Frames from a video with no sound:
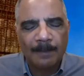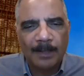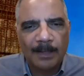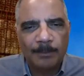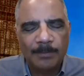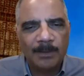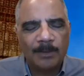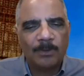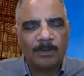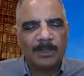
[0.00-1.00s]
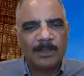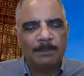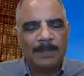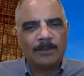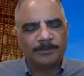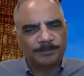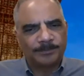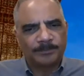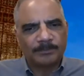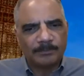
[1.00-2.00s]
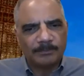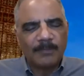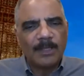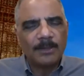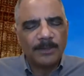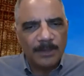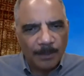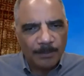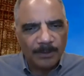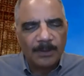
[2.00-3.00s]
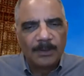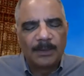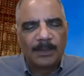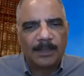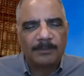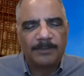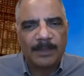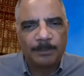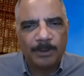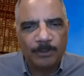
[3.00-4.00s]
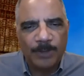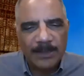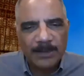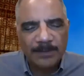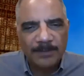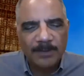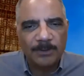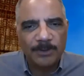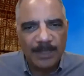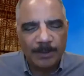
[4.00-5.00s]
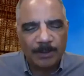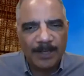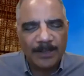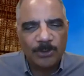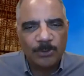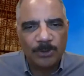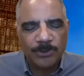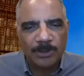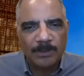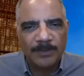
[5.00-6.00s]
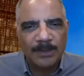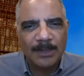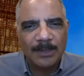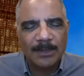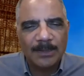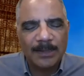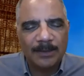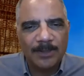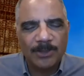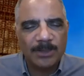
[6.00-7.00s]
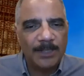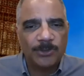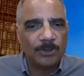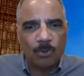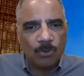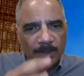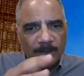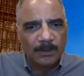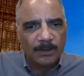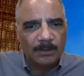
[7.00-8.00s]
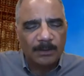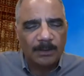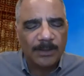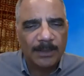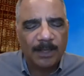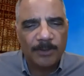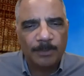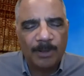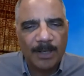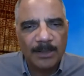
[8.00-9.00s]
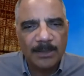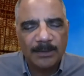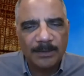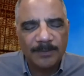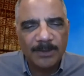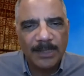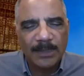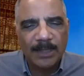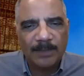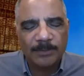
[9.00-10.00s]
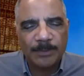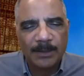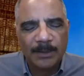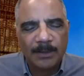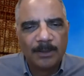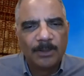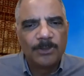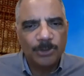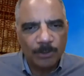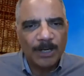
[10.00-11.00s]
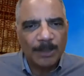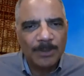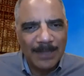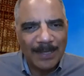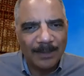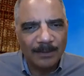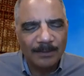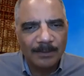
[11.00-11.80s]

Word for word: um, you know, the amount, the number of um, progressives or Democrats who will serve in the, in the state legislature or, you know, in other parts of, of state government should represent